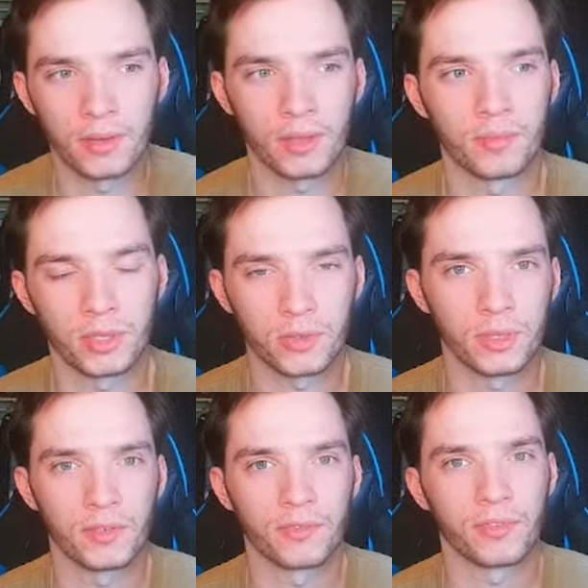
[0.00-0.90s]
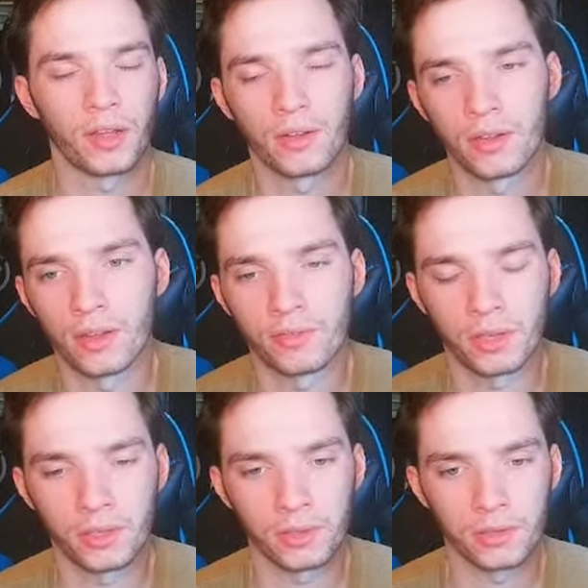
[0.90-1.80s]
in between fa uh,
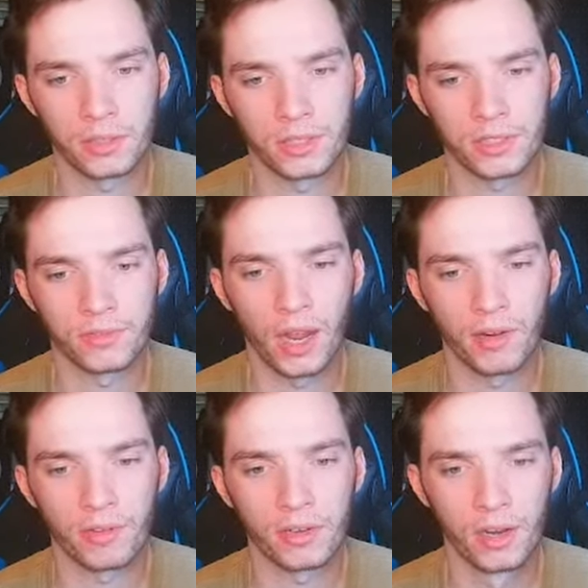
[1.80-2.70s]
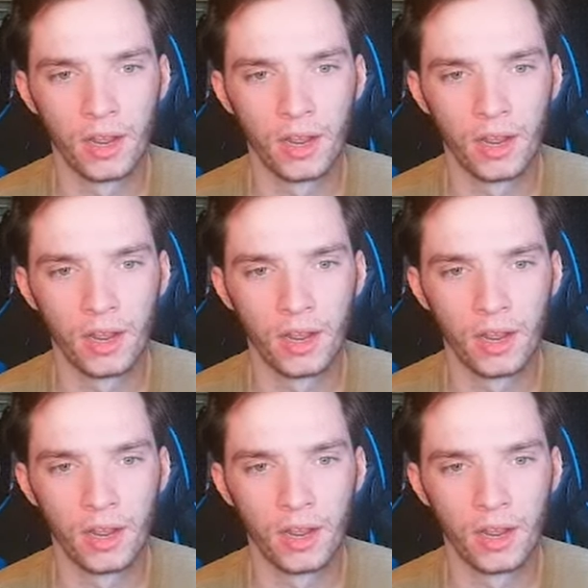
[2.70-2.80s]
Fallen Order and Survivor